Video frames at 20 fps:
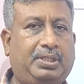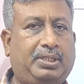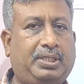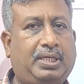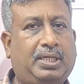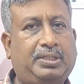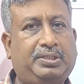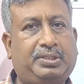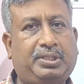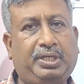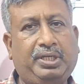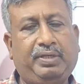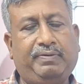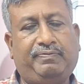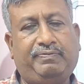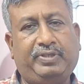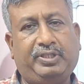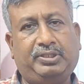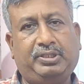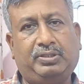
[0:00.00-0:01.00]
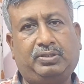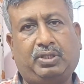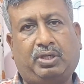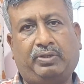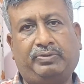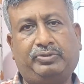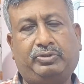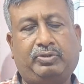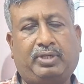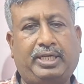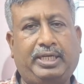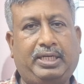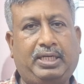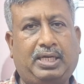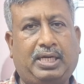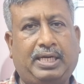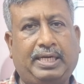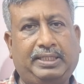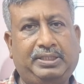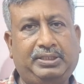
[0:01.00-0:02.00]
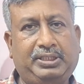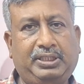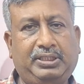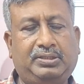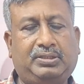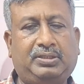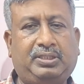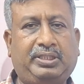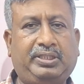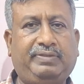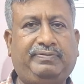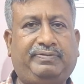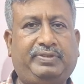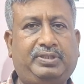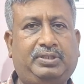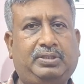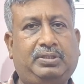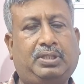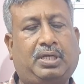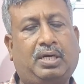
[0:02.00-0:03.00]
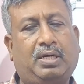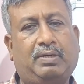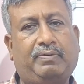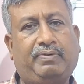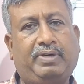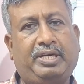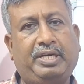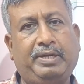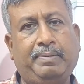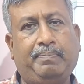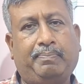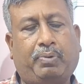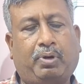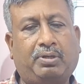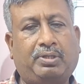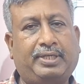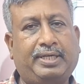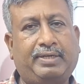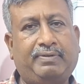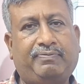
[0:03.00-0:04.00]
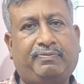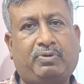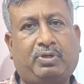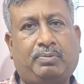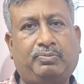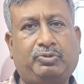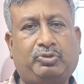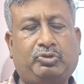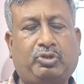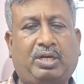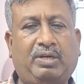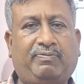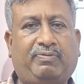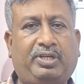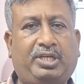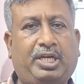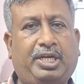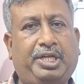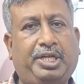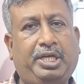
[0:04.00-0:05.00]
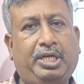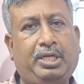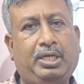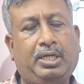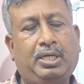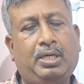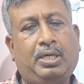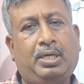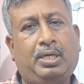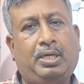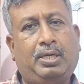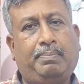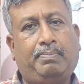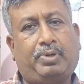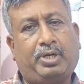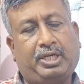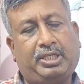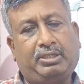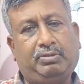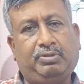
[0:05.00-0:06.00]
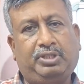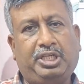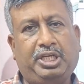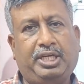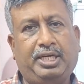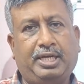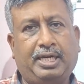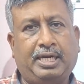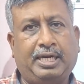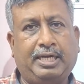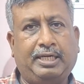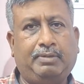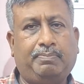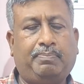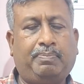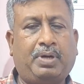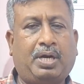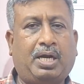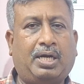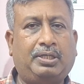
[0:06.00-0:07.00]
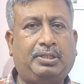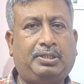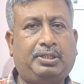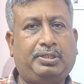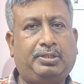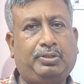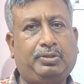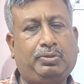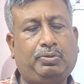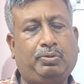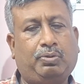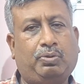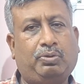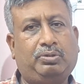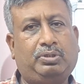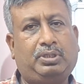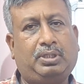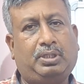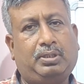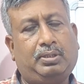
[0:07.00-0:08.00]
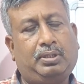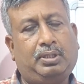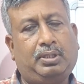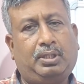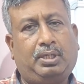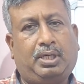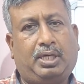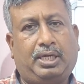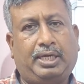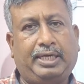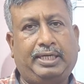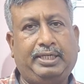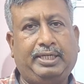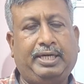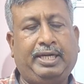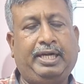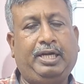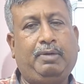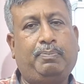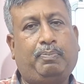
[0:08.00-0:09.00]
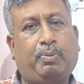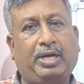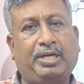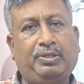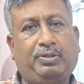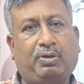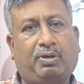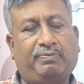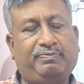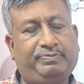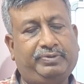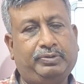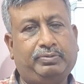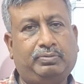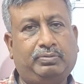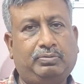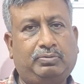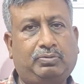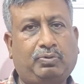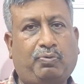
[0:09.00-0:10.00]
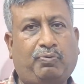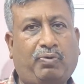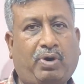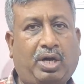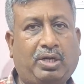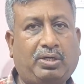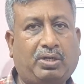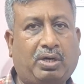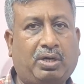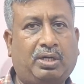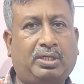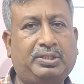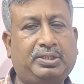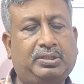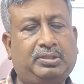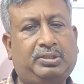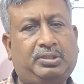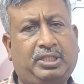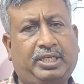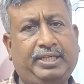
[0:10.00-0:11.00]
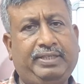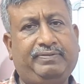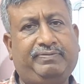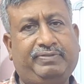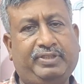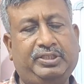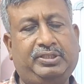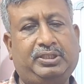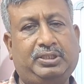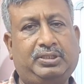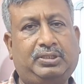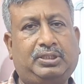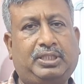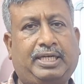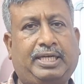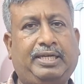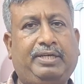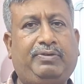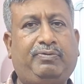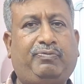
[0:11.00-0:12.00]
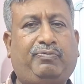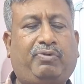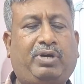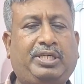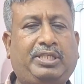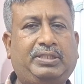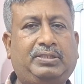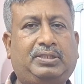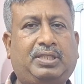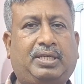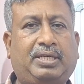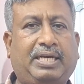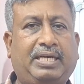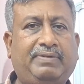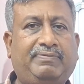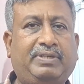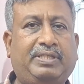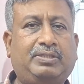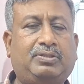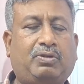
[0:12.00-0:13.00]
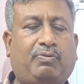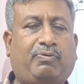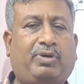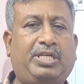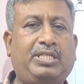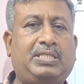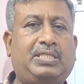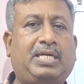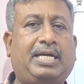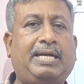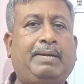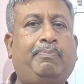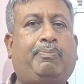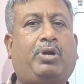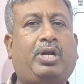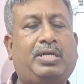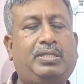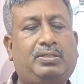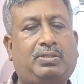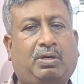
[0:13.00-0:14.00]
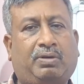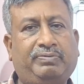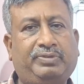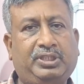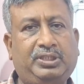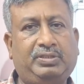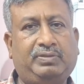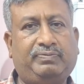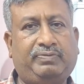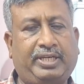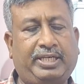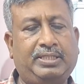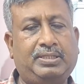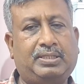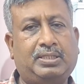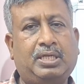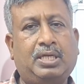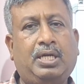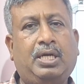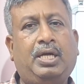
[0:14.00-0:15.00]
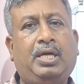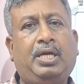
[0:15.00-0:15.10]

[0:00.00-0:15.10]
There are three phases of soil, and these three phases are very important from soil fertility, productivity, and plant growth and yield point of view. So what are the three phases, and what is the relevance or what is the importance of these phases